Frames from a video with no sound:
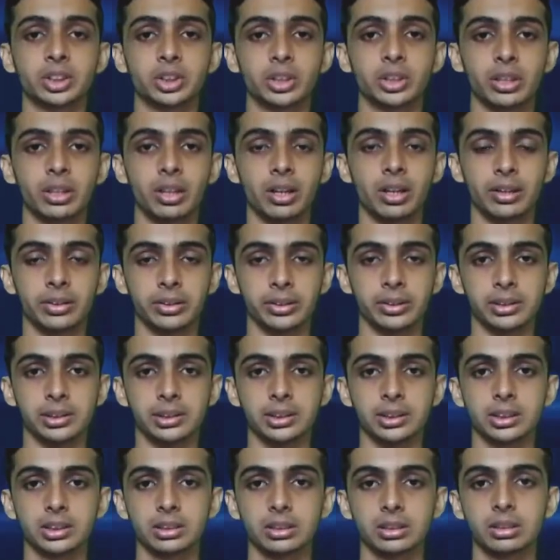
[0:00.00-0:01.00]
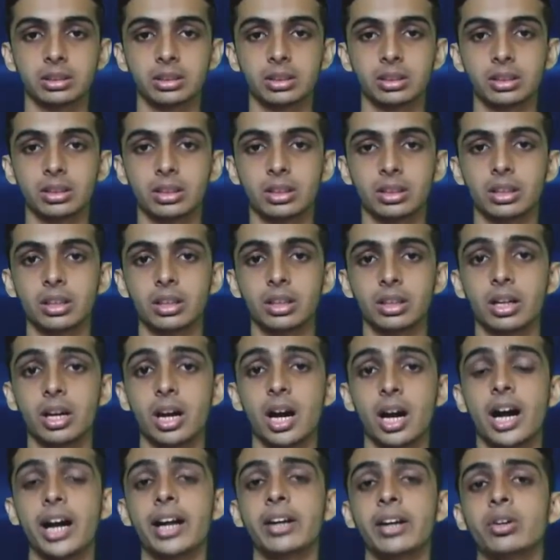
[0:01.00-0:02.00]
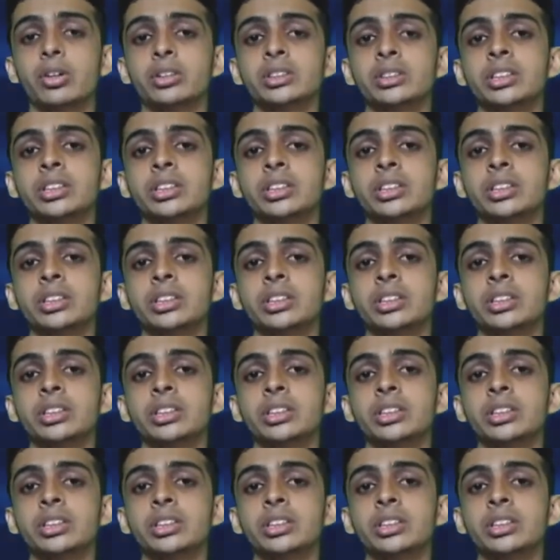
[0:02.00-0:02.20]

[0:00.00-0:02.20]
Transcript: terrestrial adults. Higher